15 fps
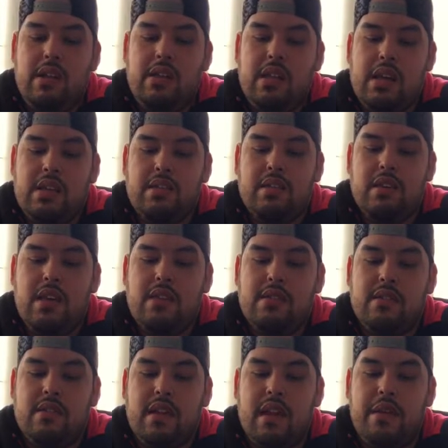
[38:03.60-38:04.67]
that
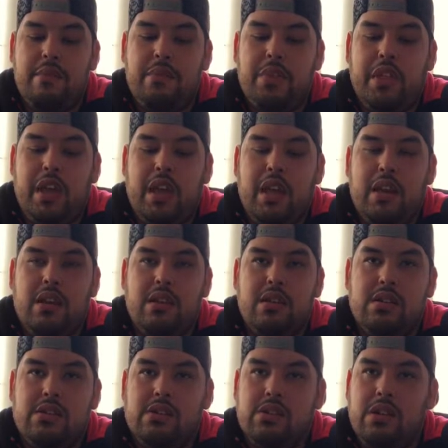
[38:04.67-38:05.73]
says that Blade
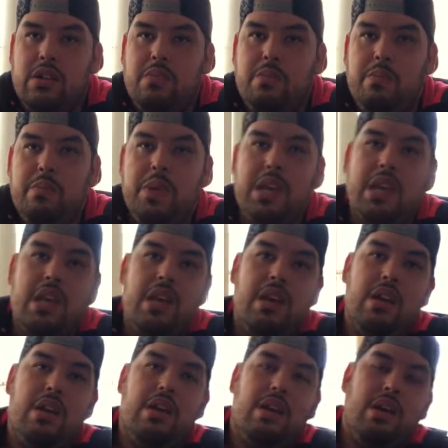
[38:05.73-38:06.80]
should be
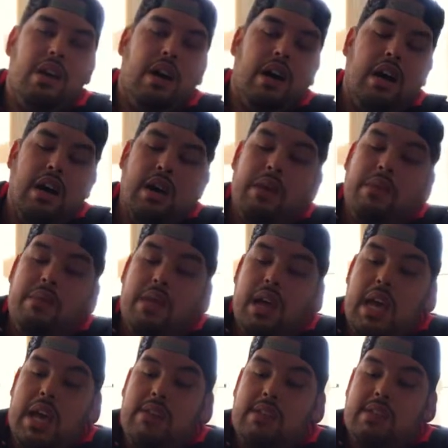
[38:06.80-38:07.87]

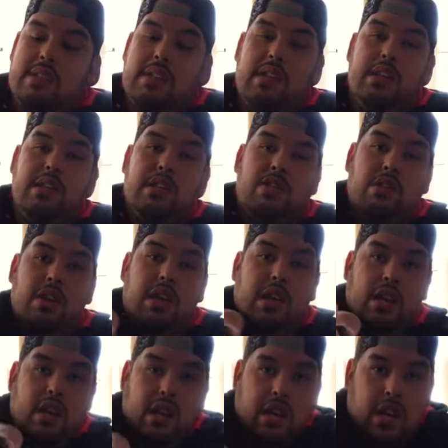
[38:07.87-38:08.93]
have his teeth shown,
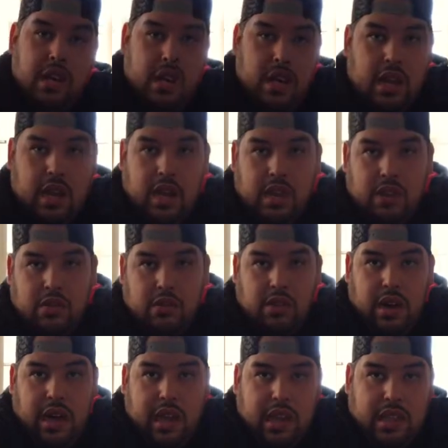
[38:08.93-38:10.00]
and I do
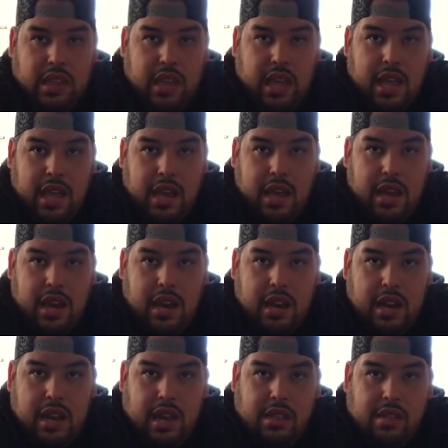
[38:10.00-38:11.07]
like that, and I
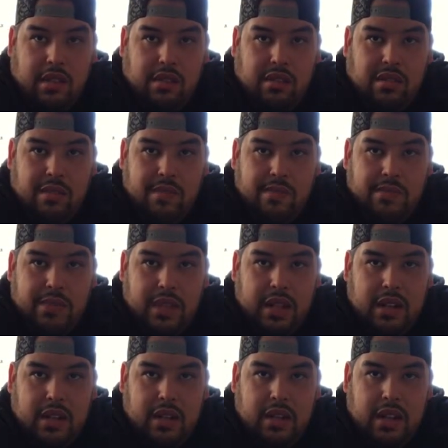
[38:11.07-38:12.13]
like this.
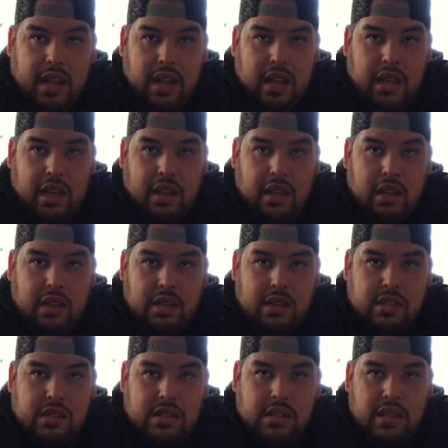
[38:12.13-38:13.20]
Look at that, looks
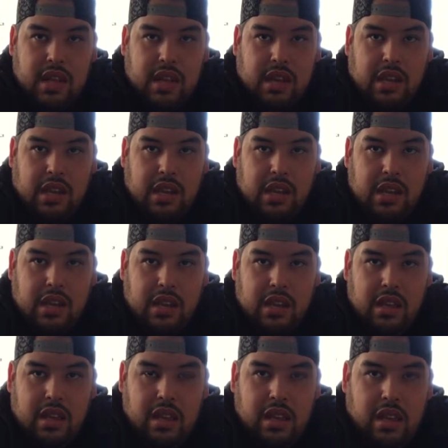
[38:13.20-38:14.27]
sick.
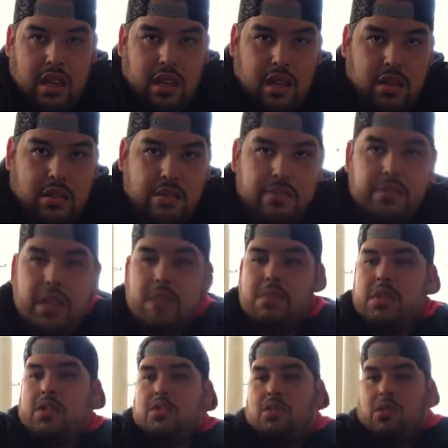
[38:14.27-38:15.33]
Let
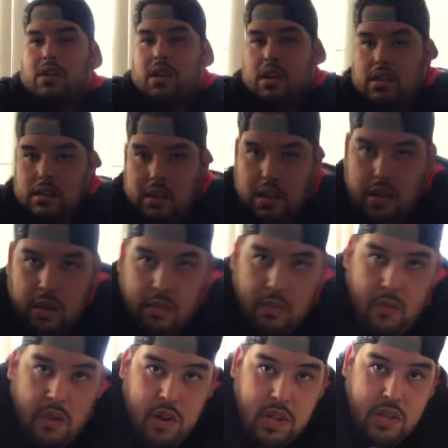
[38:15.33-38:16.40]
me show you guys
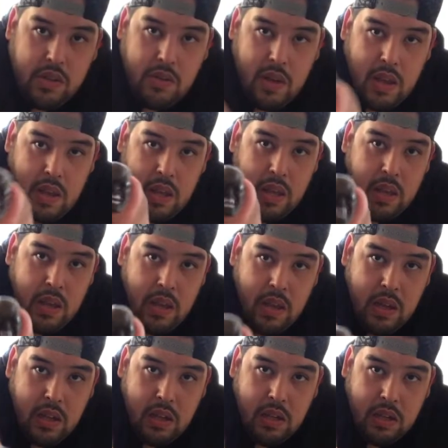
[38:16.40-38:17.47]
more into it.
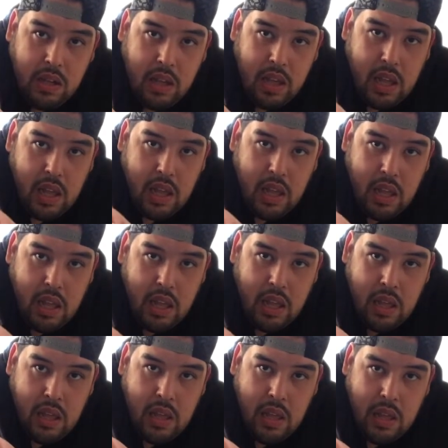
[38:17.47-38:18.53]
Look at that,
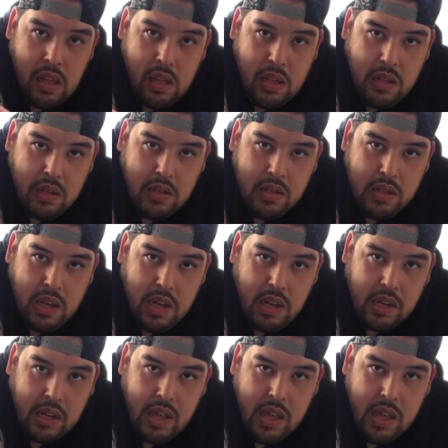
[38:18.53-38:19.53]
sick.